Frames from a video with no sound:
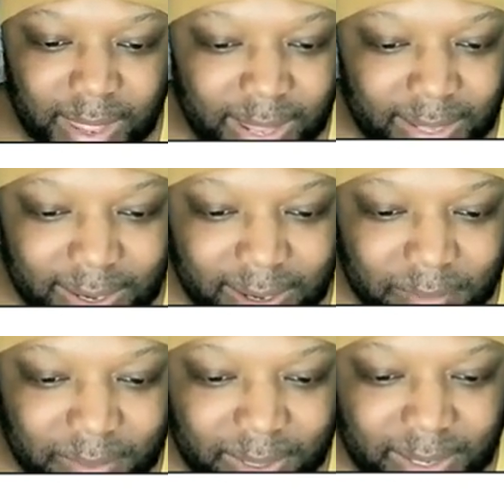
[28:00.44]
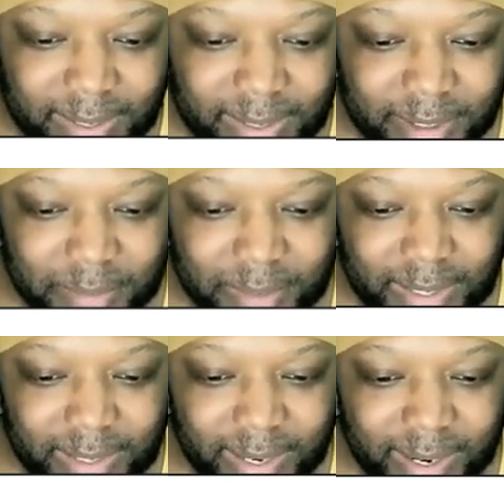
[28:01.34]
Hey, I think I'm running too
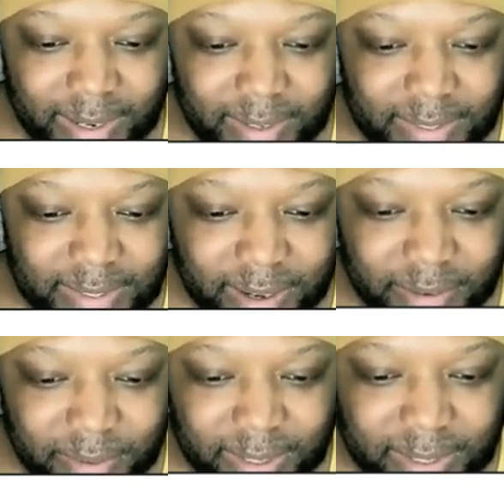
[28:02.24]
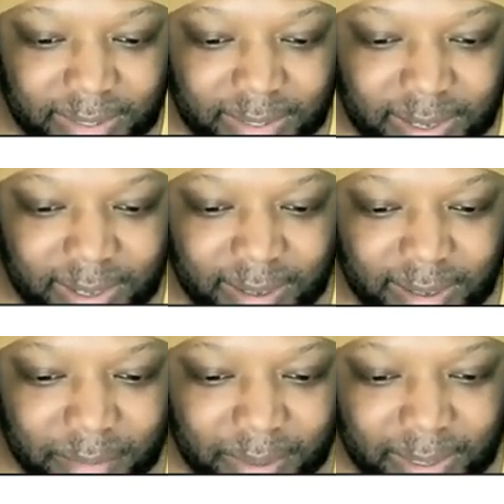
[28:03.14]
many dang on softwares.
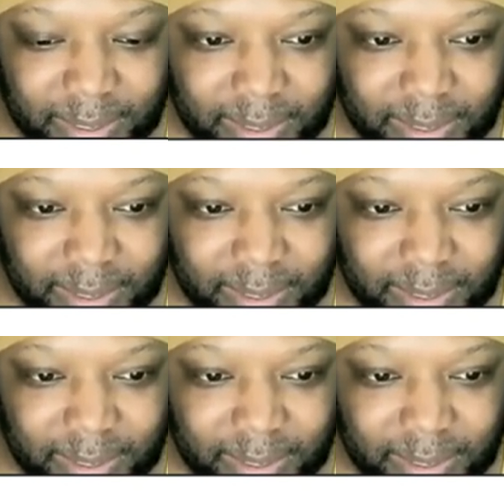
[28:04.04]
Let me